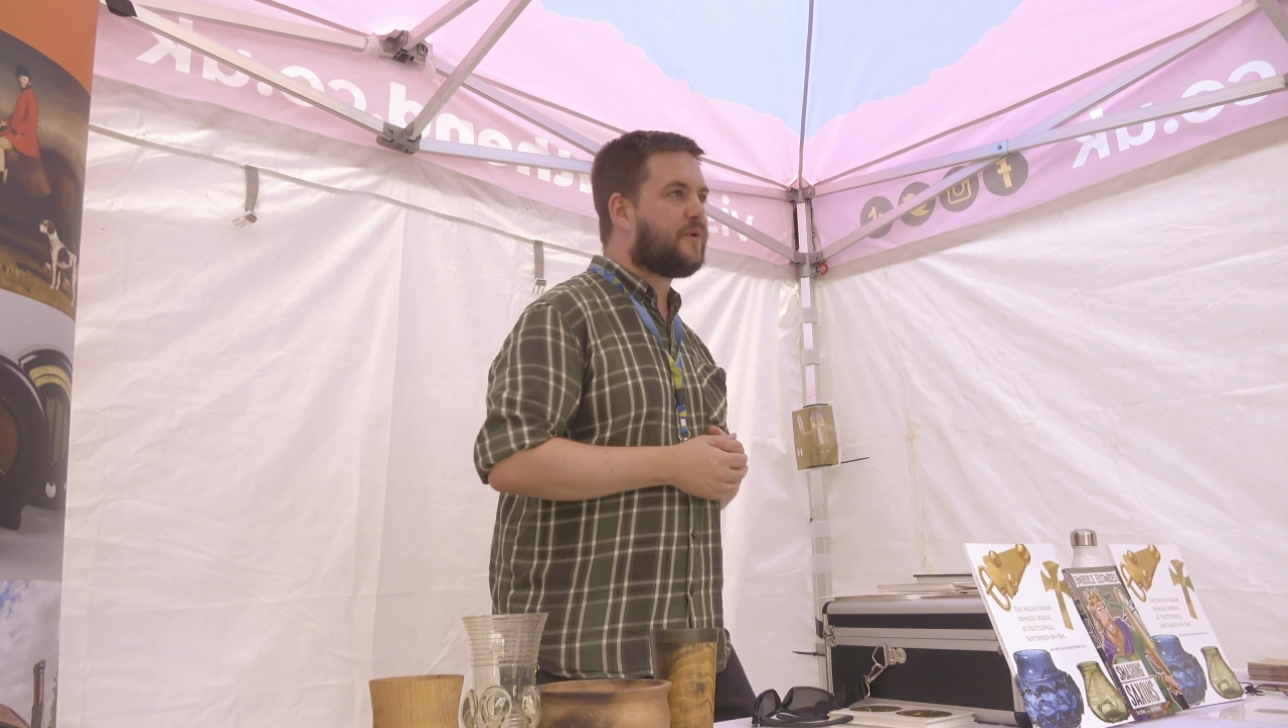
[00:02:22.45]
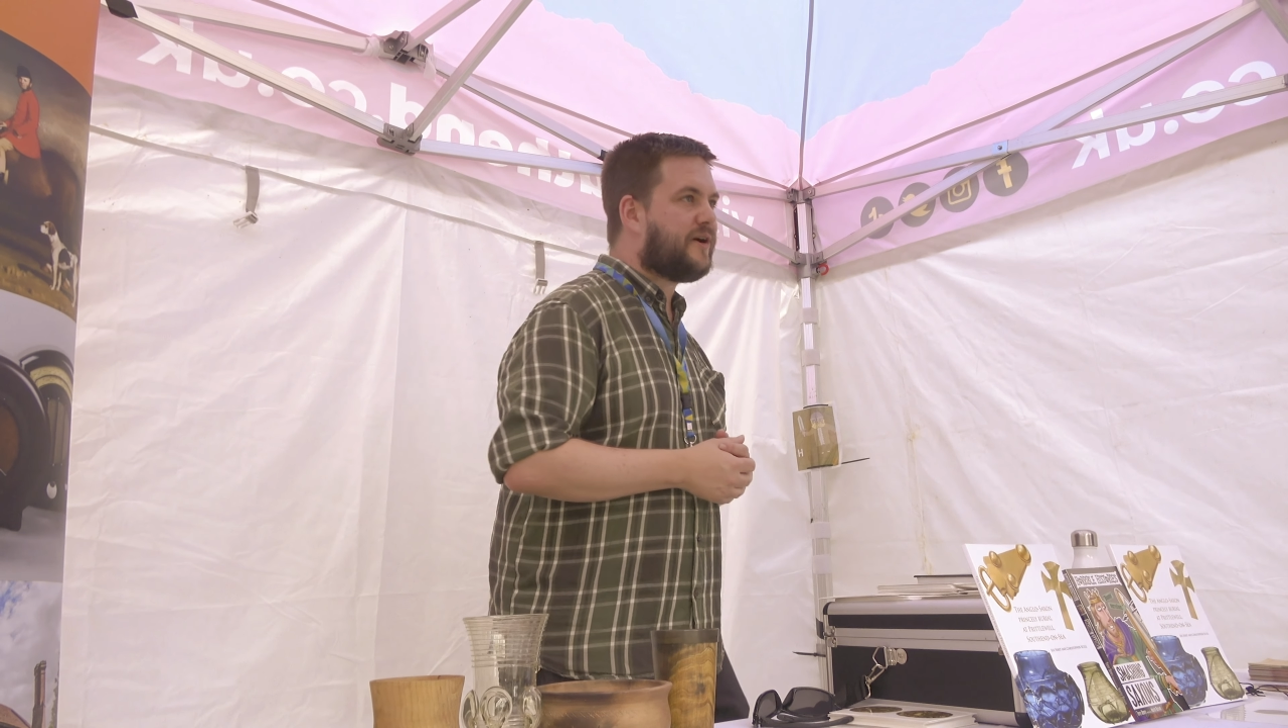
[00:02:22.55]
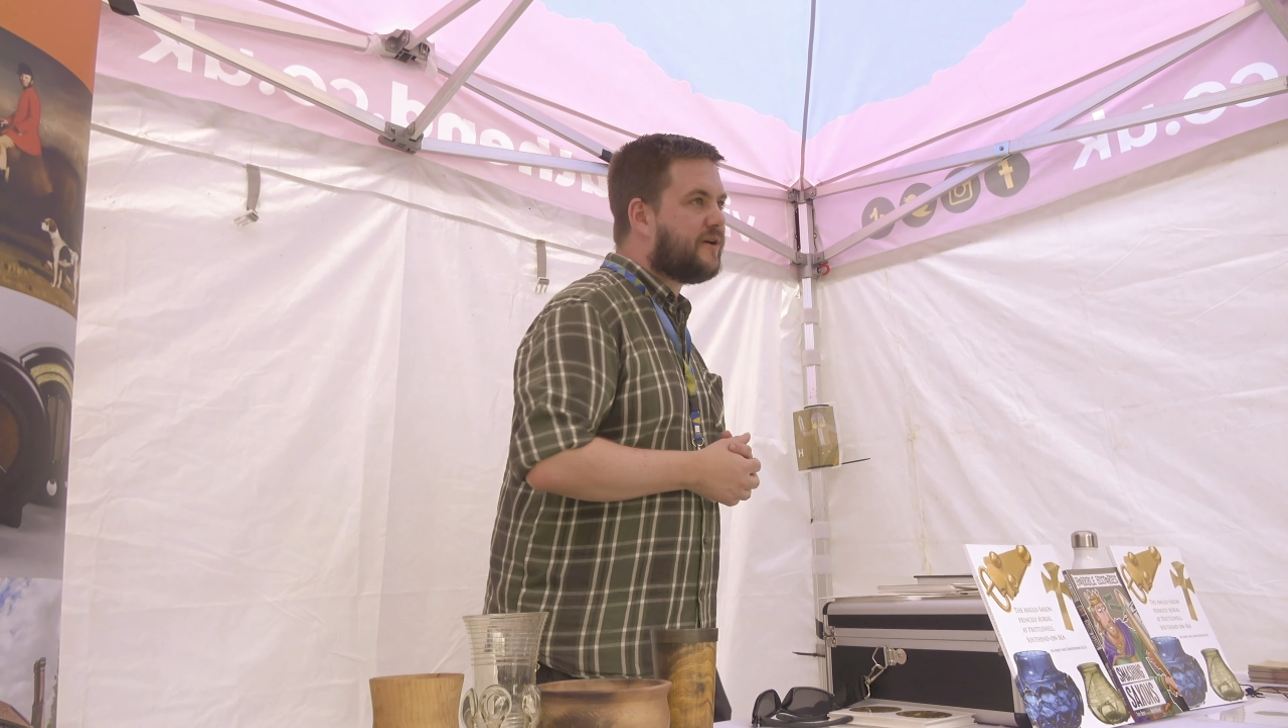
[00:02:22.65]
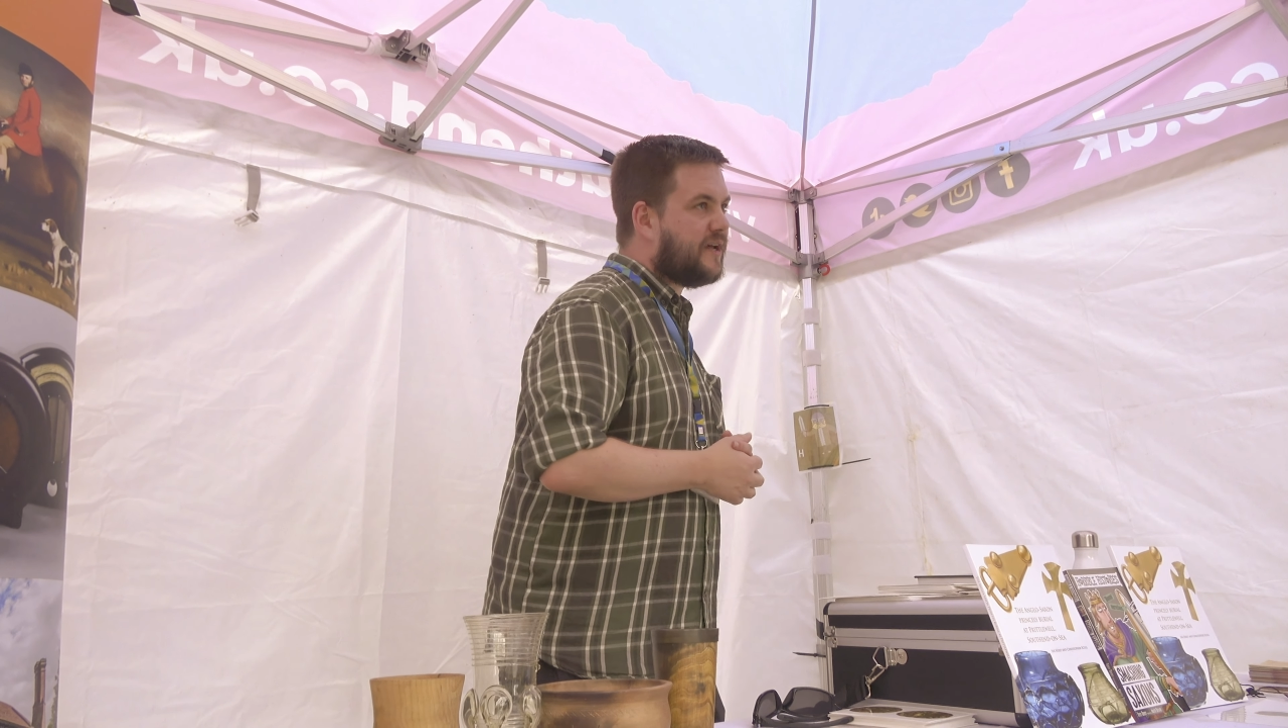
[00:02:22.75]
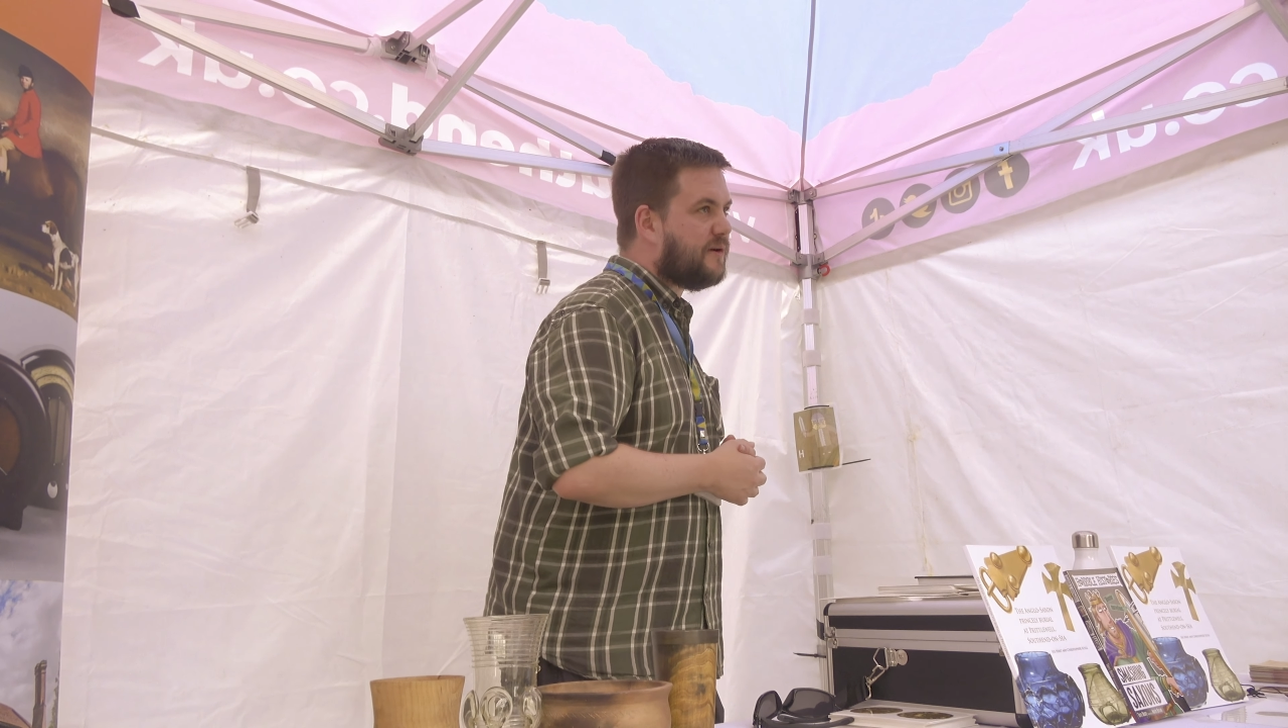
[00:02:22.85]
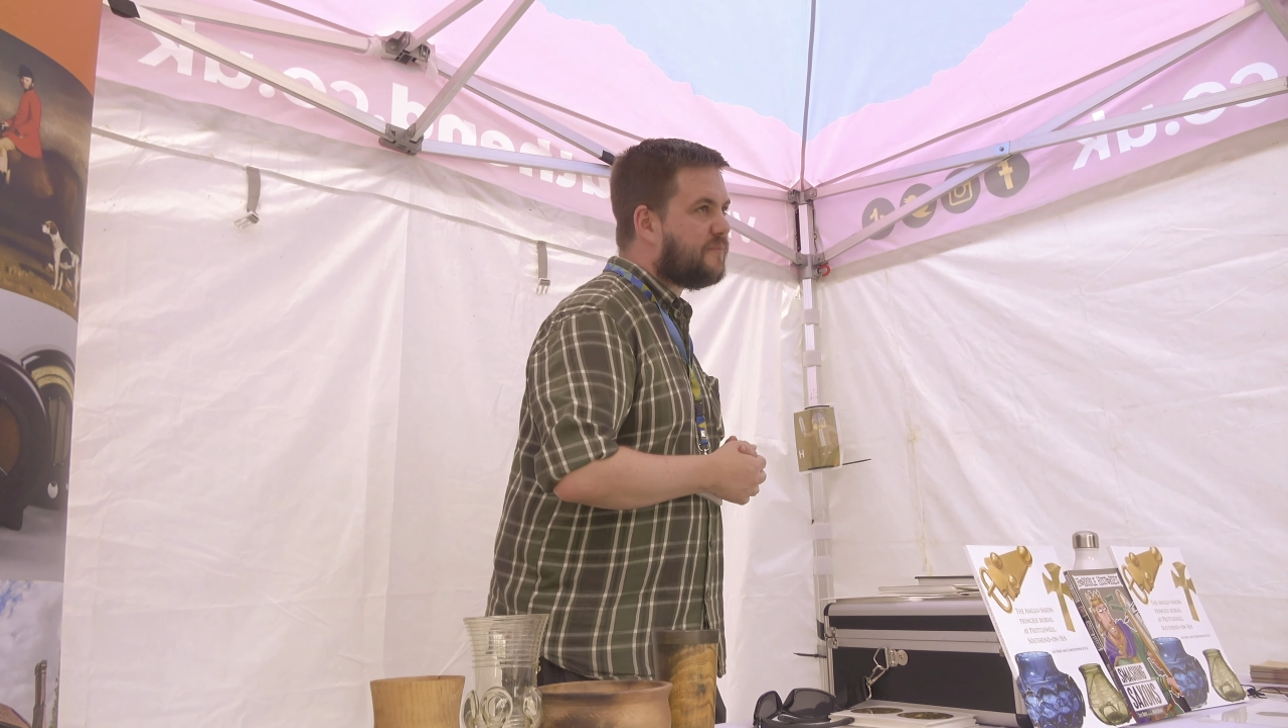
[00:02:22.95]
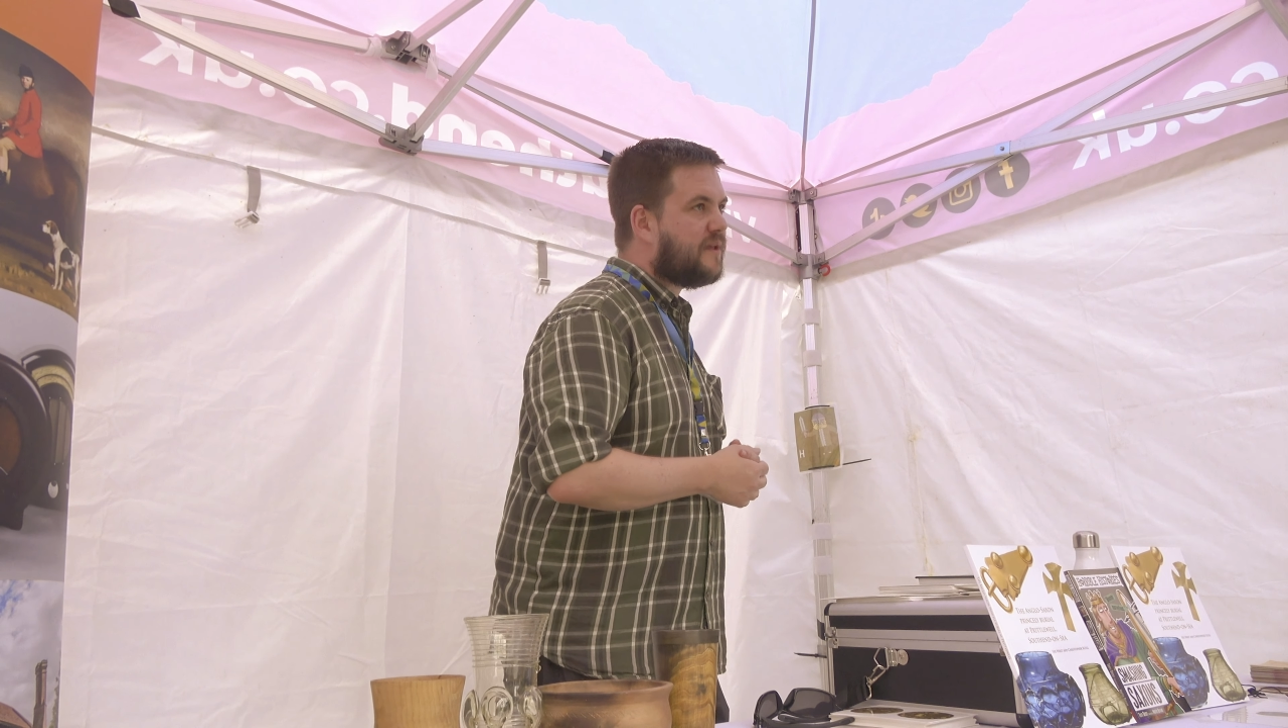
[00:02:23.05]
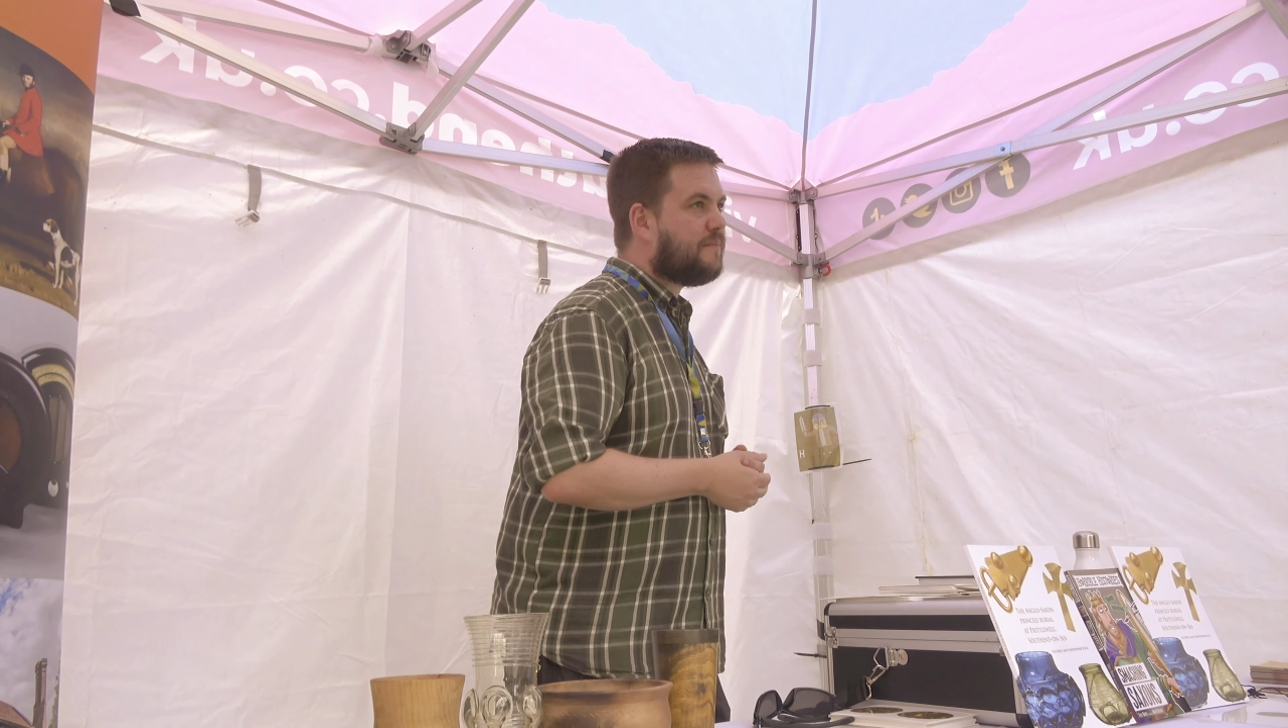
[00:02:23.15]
we are.